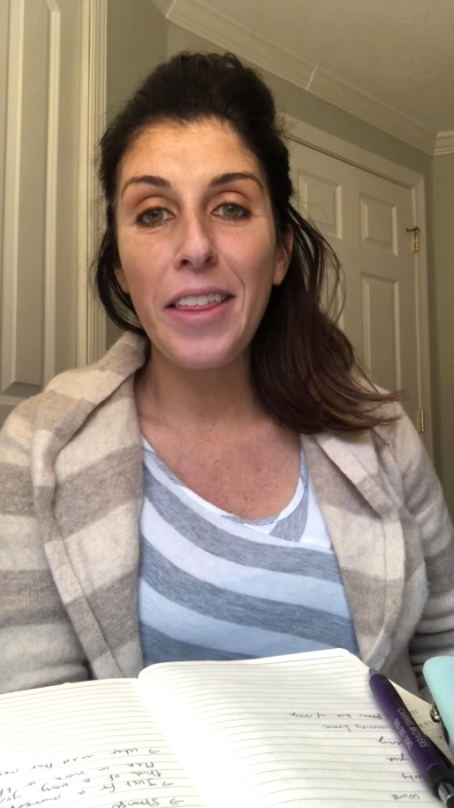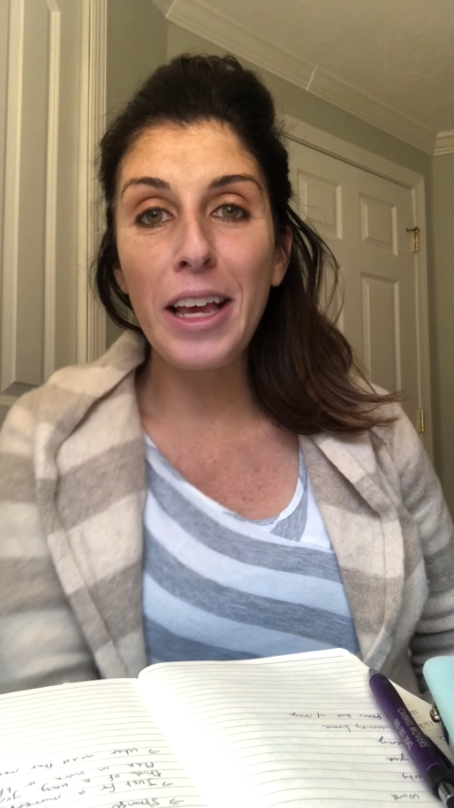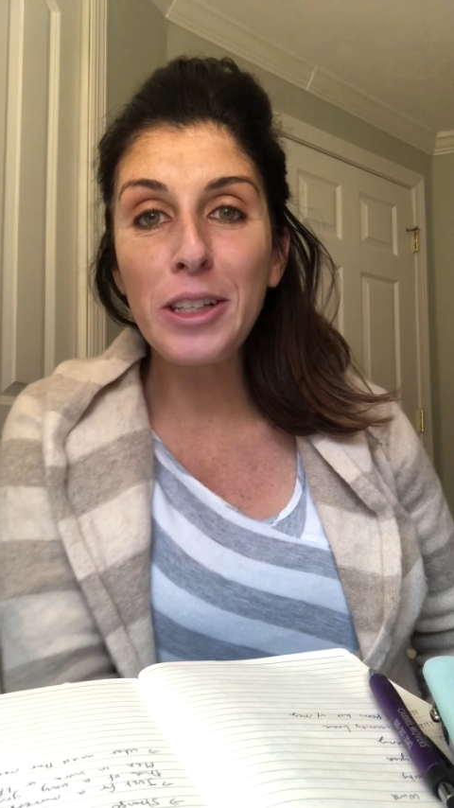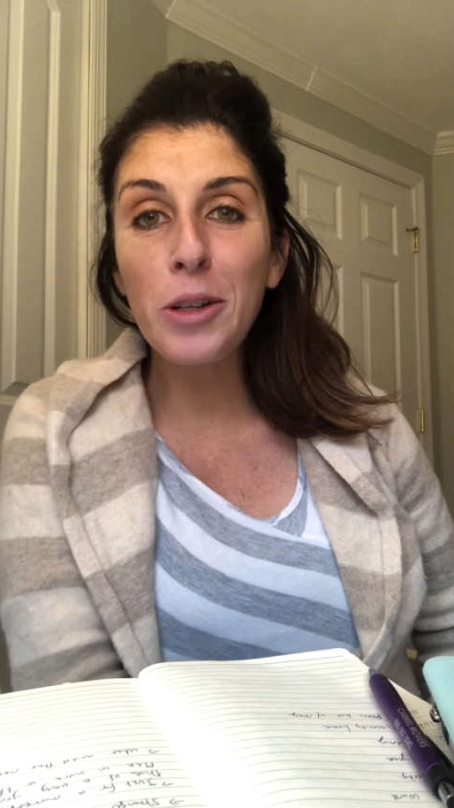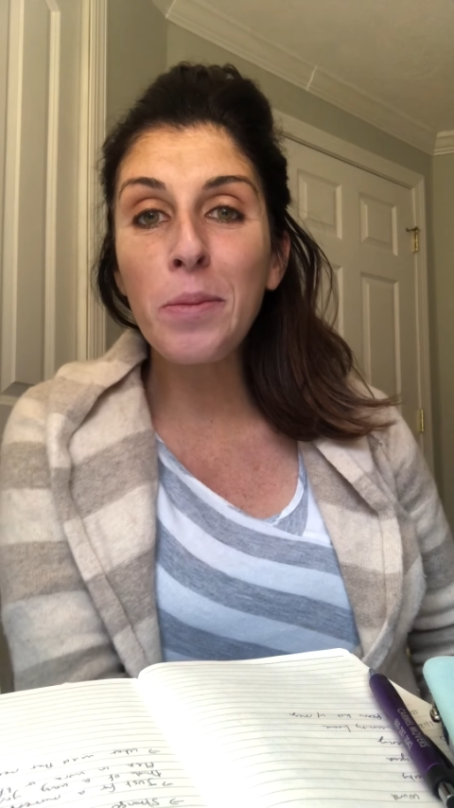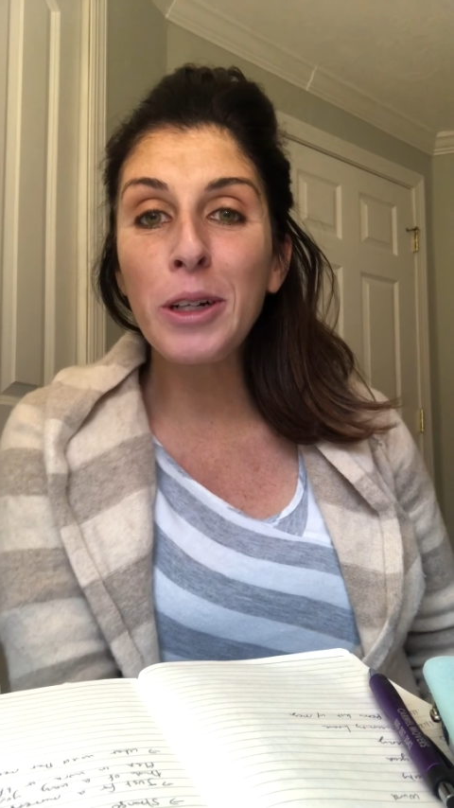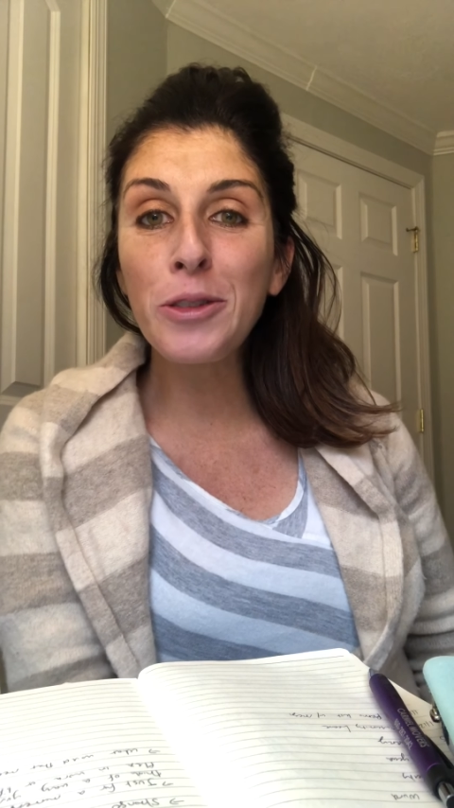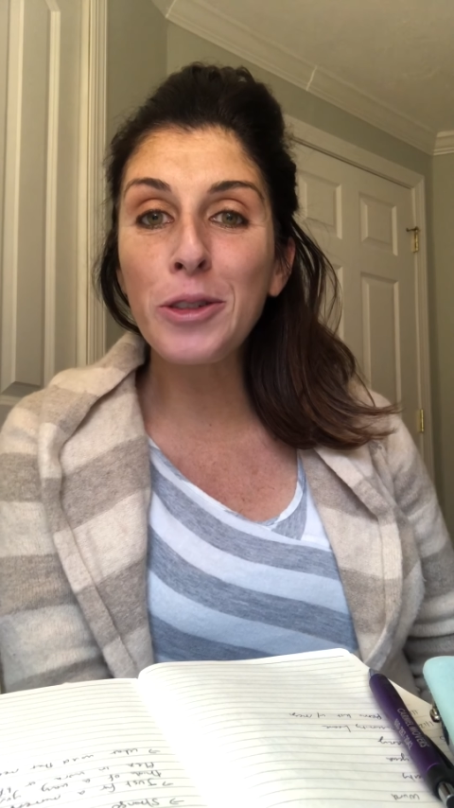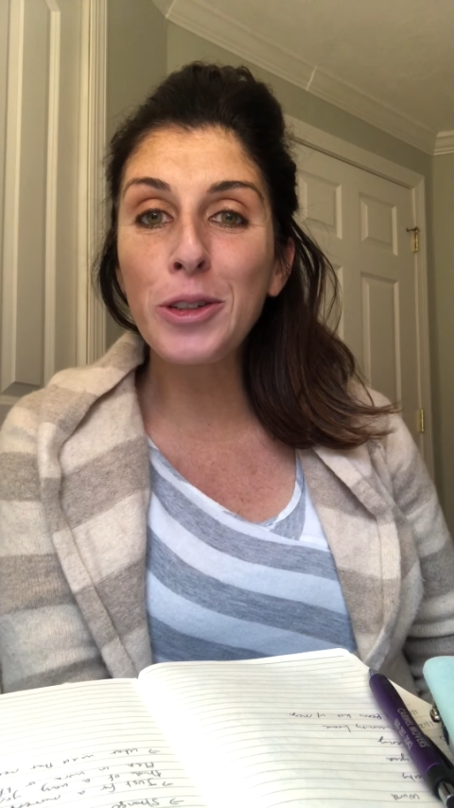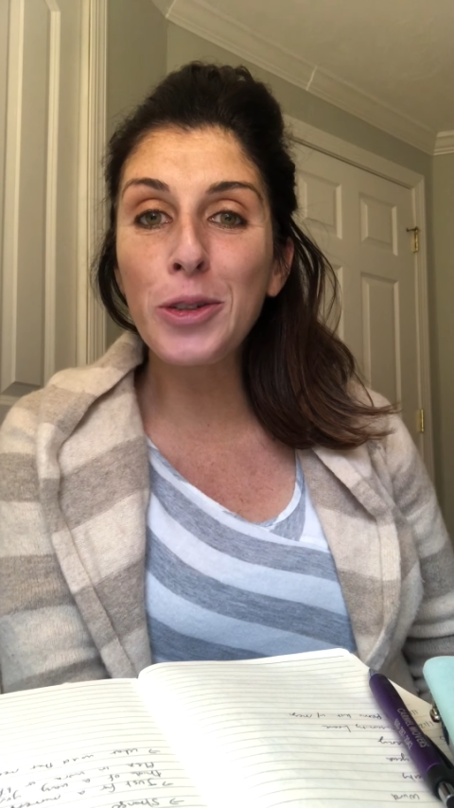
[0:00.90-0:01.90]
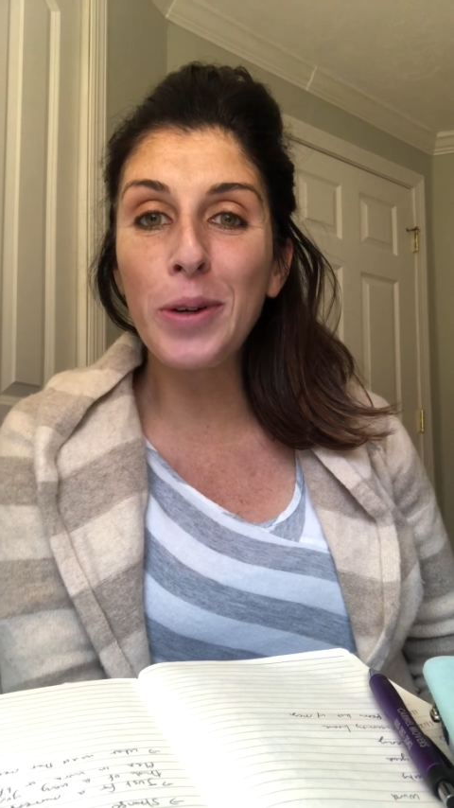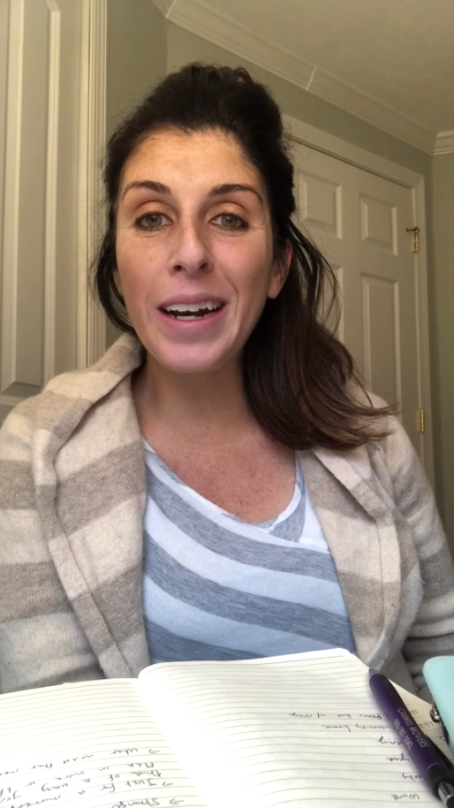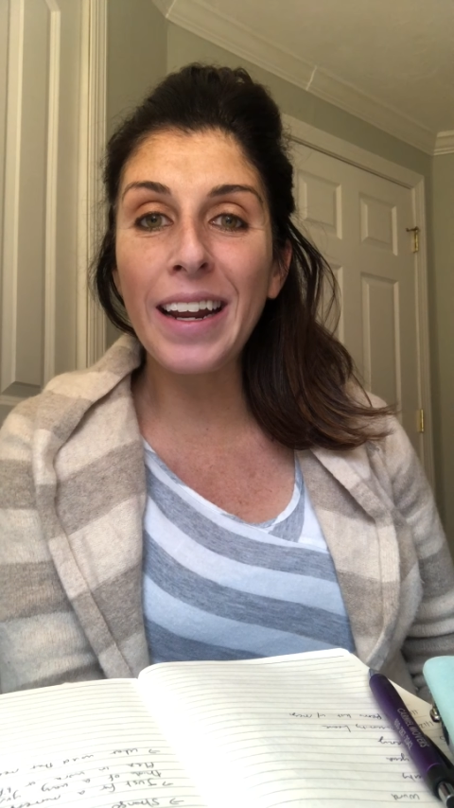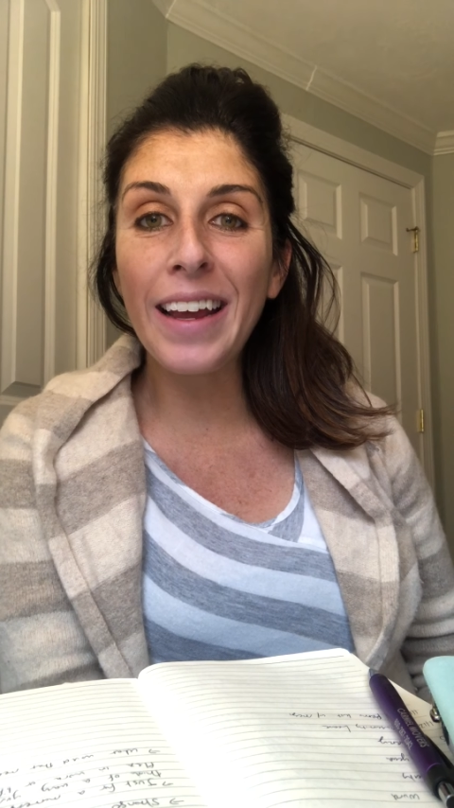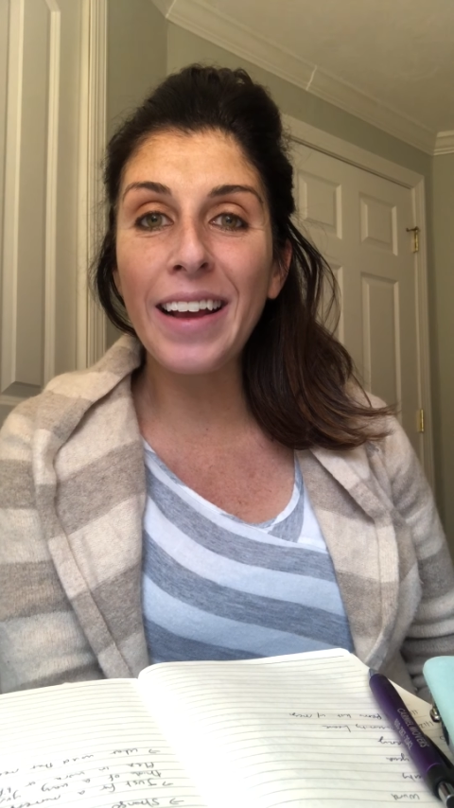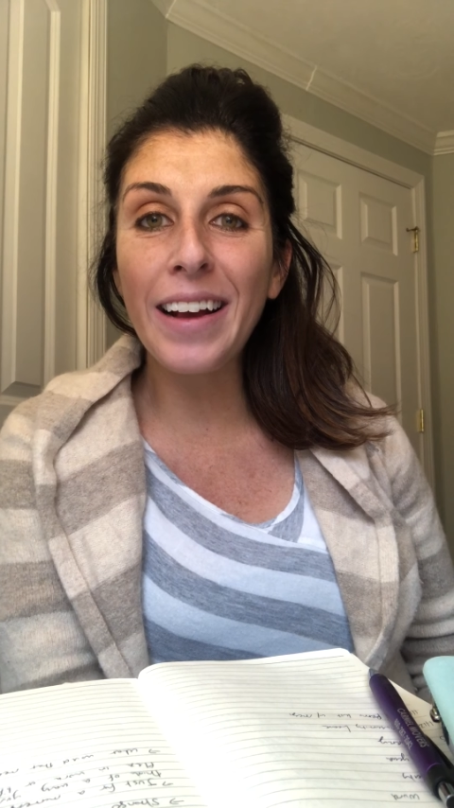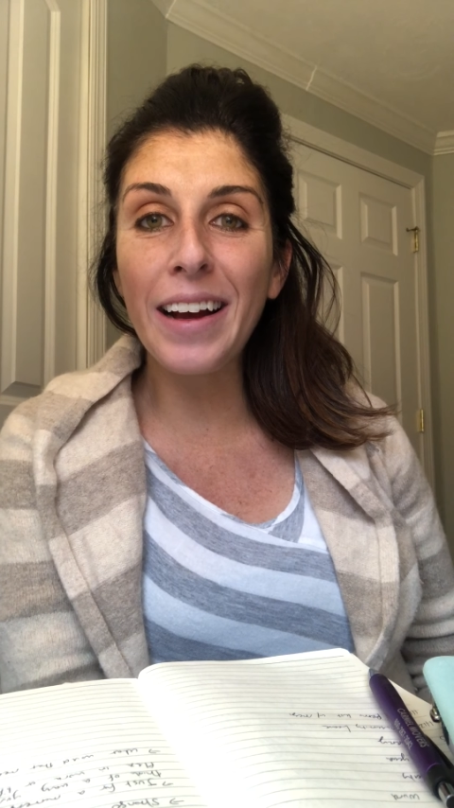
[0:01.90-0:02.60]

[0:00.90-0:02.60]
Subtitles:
Thanks so much for joining